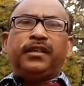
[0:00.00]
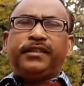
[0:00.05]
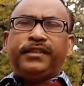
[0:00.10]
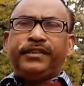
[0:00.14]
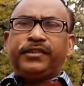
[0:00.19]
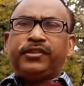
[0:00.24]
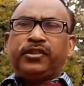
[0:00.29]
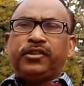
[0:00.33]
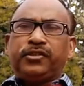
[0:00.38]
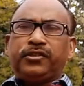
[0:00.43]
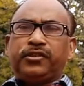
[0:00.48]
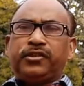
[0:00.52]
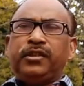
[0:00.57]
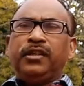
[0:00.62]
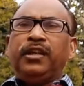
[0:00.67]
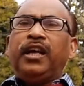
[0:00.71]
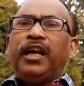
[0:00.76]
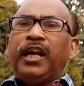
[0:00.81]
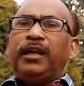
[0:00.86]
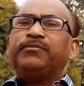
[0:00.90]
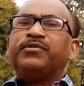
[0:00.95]
research.
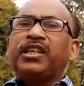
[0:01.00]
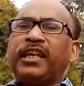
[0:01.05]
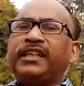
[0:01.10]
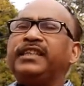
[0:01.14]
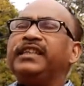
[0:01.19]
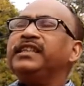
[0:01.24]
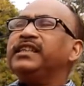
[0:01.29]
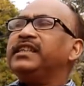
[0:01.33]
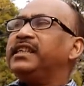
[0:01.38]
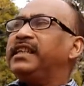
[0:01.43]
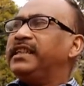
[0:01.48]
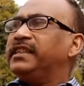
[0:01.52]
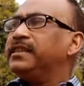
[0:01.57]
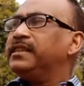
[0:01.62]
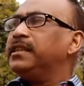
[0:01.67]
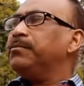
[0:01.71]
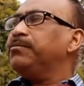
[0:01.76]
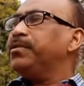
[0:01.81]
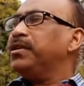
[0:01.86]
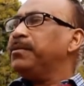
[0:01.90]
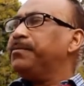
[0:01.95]
I'm citing an
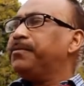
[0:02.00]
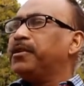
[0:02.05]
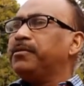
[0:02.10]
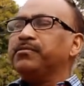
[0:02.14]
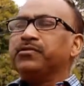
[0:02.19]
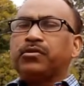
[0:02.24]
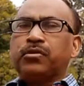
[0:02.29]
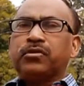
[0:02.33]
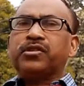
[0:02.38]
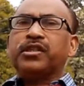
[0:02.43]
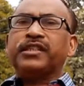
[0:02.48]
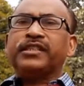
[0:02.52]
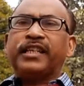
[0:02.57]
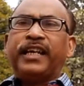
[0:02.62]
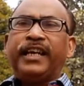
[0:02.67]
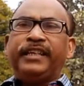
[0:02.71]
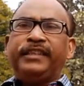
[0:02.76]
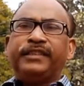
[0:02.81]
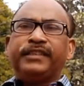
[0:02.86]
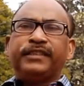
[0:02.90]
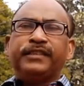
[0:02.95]
example from social
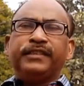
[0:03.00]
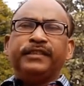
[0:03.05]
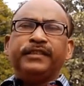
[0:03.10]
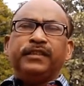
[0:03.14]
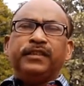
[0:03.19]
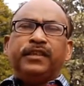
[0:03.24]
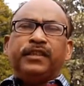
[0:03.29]
science,